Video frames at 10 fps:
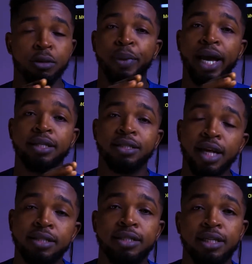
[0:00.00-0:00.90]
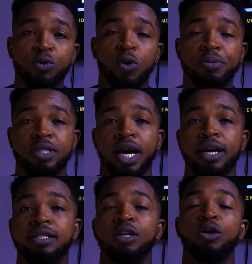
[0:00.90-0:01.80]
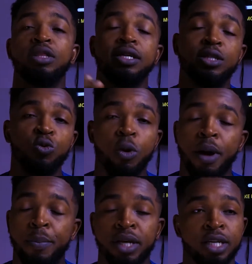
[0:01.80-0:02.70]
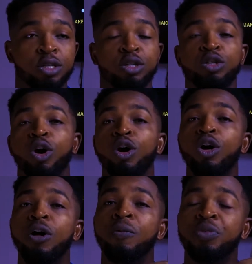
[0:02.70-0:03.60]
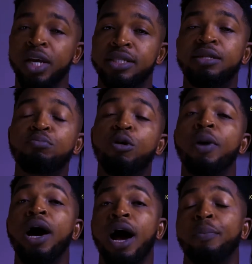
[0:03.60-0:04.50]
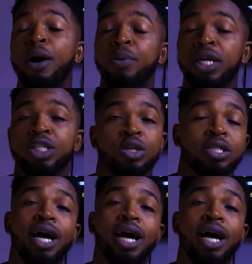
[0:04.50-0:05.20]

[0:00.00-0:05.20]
by testing websites or testing web applications or testing mobile app applications,